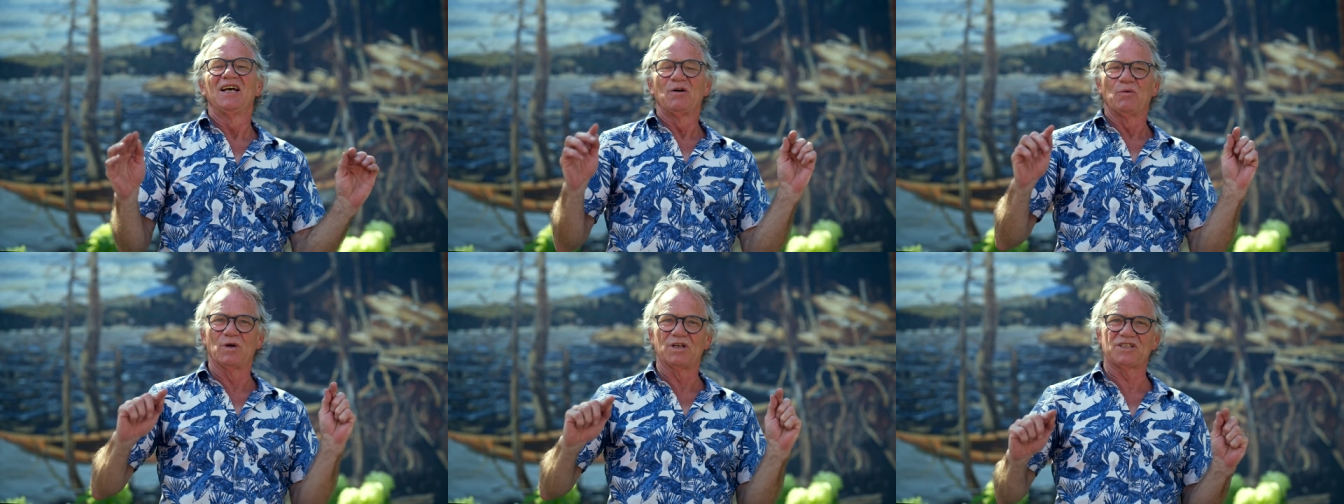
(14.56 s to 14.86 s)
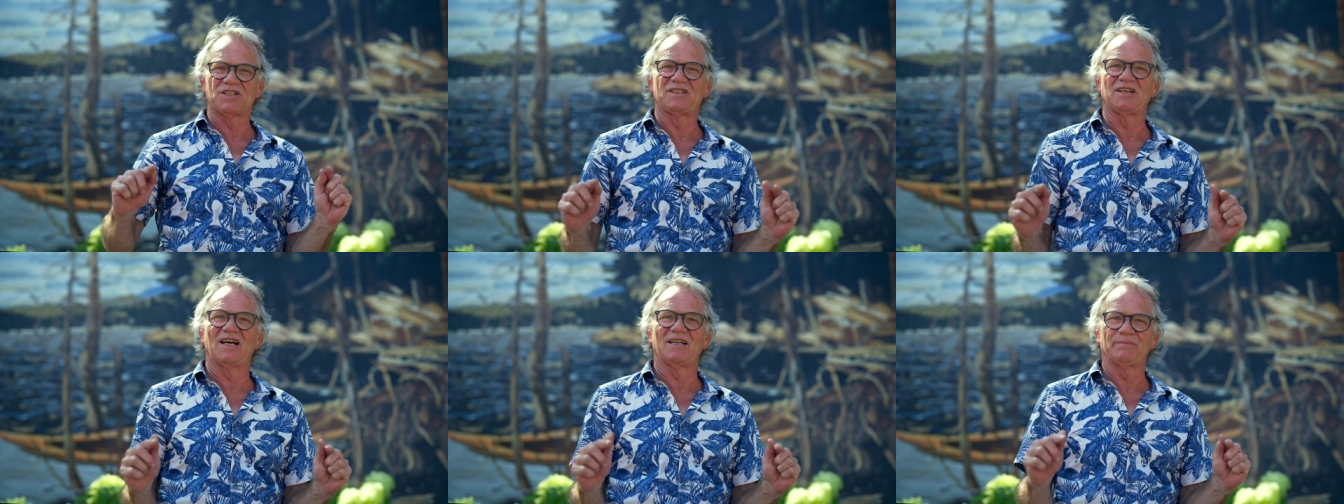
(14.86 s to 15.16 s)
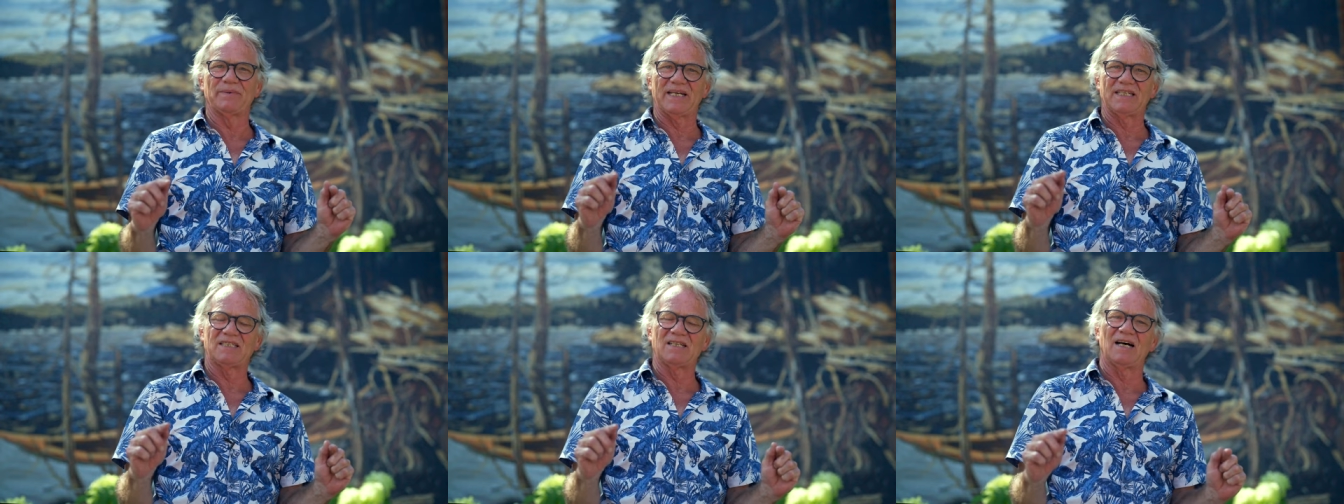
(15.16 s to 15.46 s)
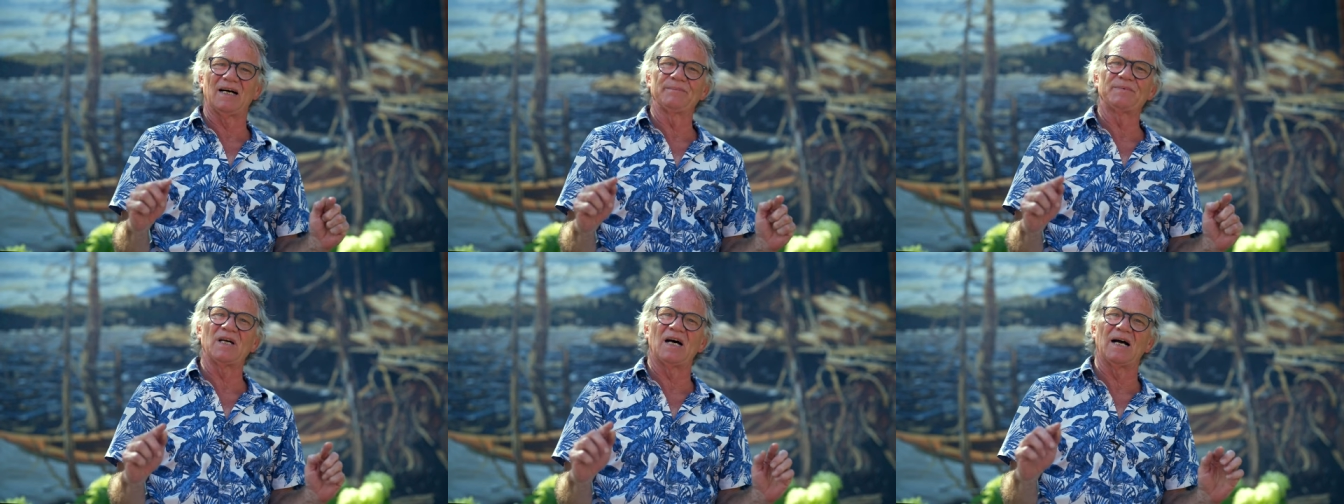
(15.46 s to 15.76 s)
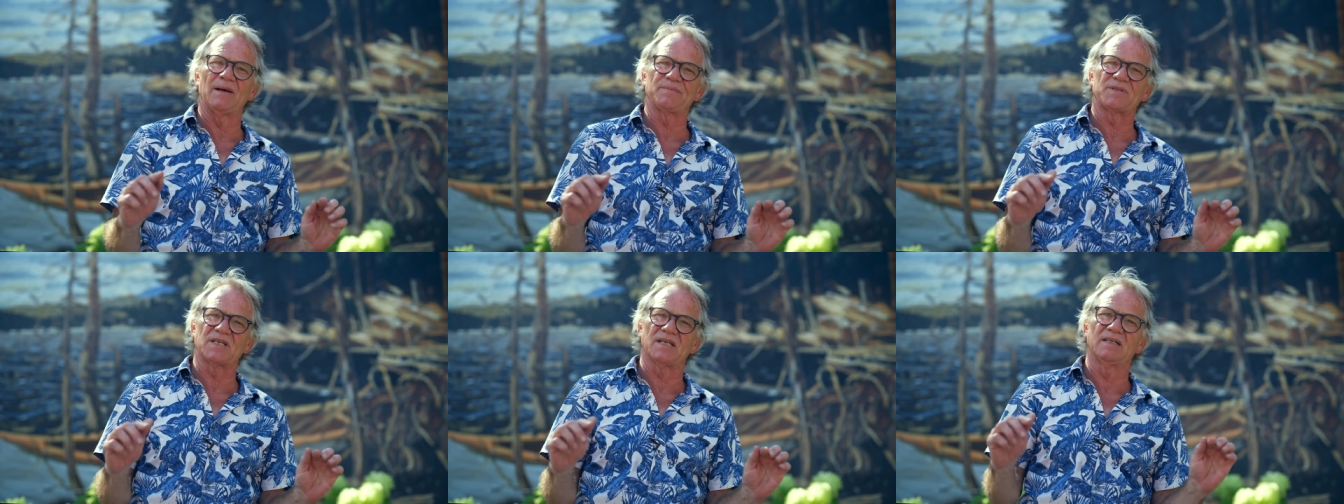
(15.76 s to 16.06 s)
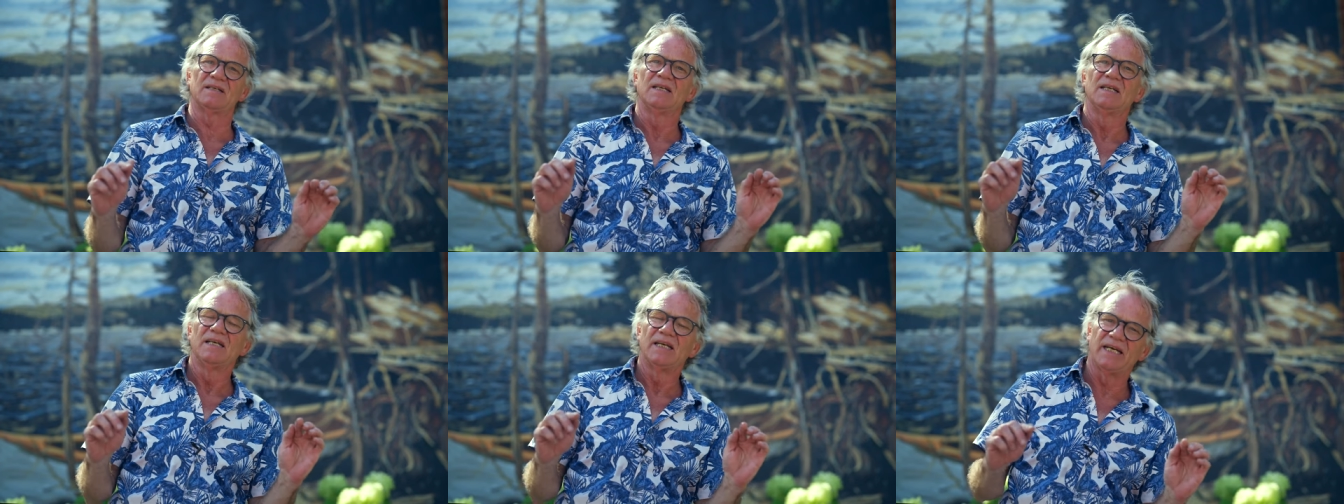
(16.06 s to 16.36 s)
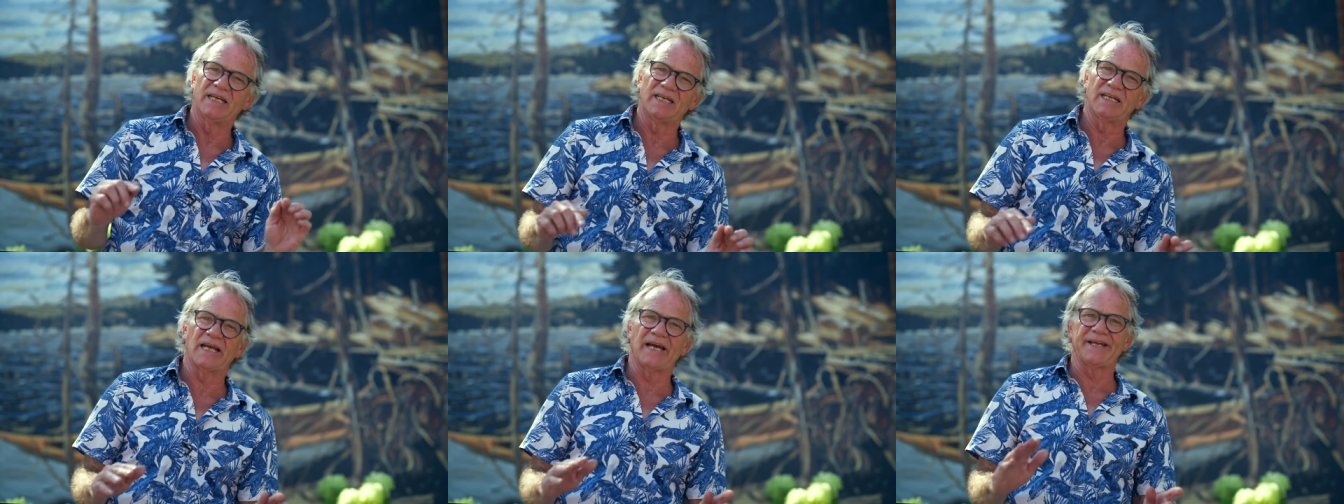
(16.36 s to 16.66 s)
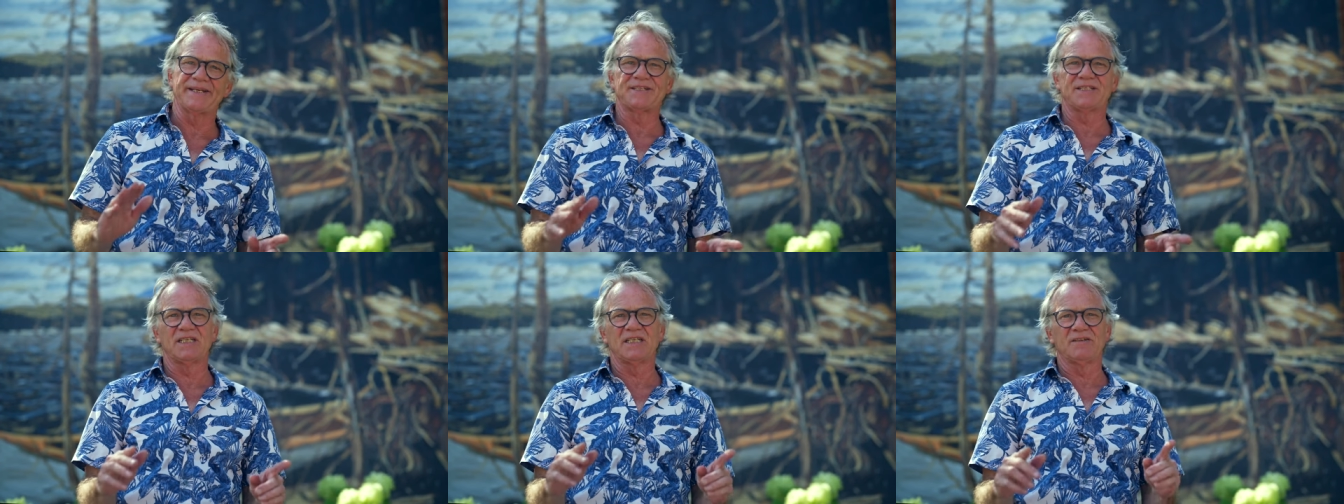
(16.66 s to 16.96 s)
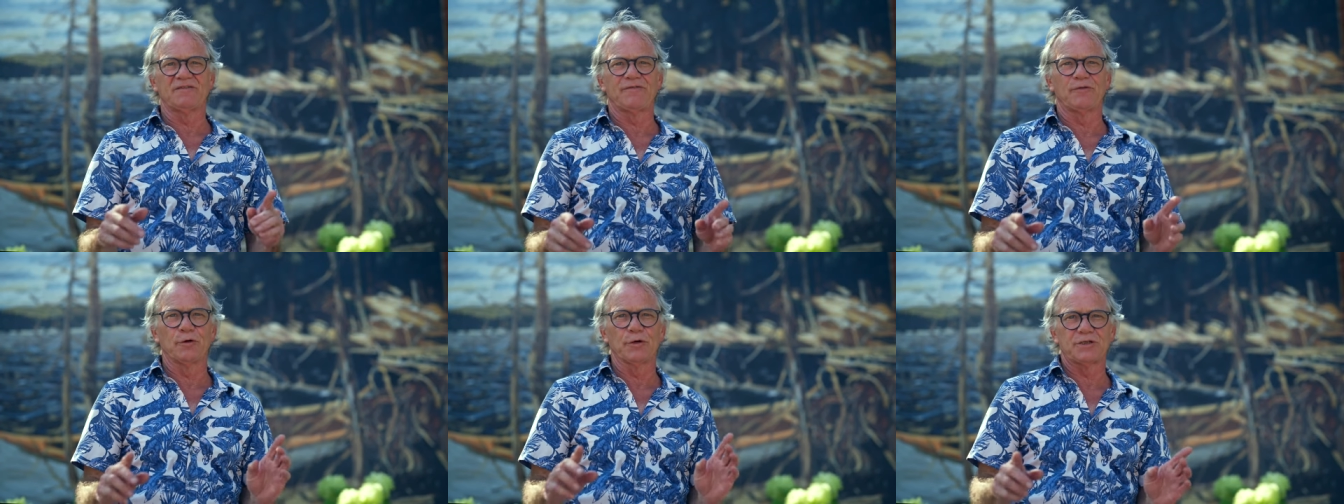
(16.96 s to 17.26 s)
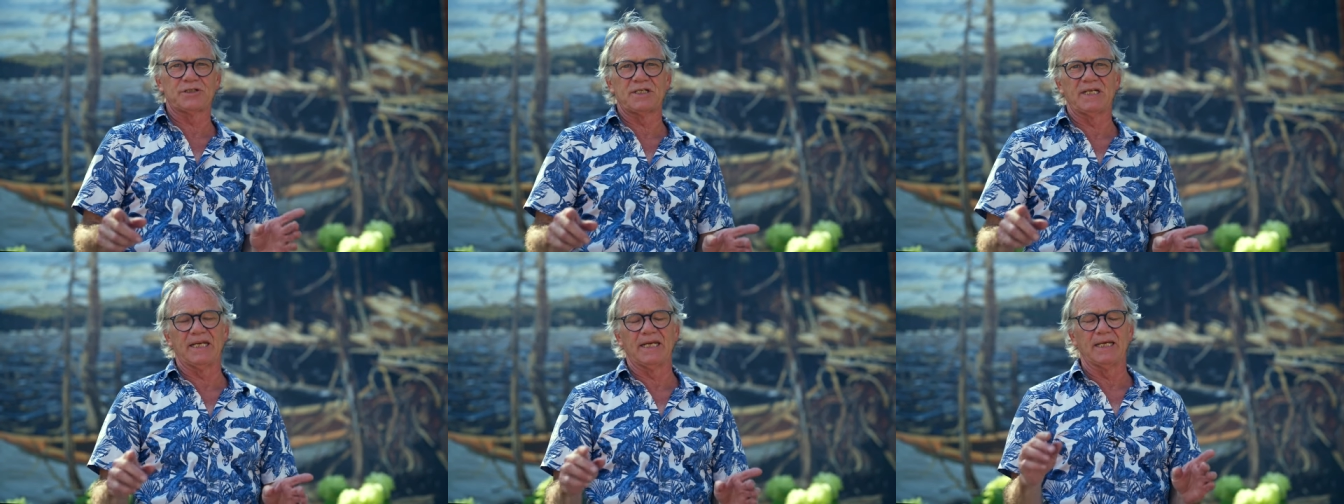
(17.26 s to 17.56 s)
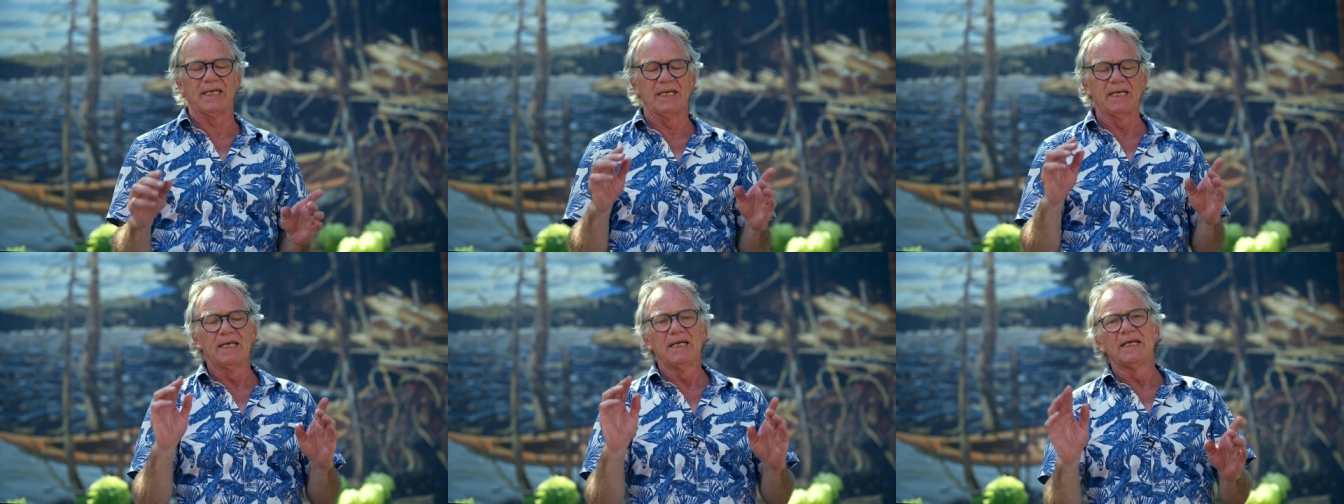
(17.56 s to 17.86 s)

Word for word: was done by Tom Thomson in 1914.